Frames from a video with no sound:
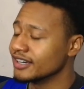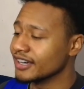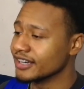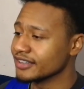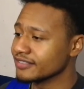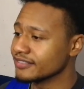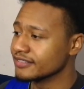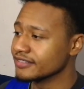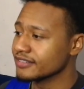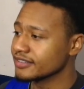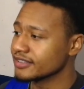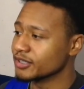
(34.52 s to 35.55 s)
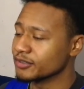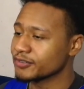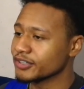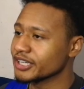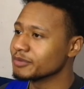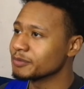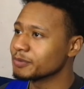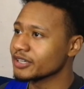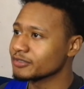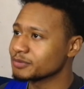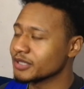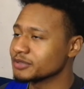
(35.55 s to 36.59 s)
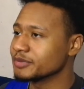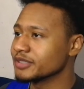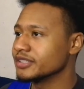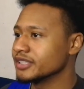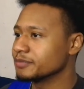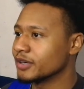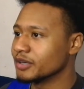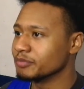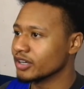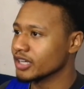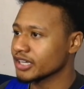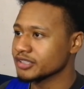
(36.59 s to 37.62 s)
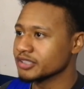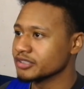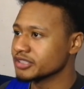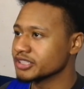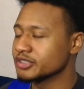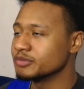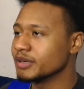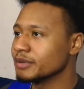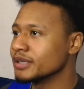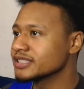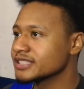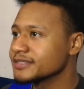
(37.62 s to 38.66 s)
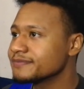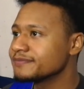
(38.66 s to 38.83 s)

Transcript: And you know, for him to put that responsibility upon me, all I could do is just do my best.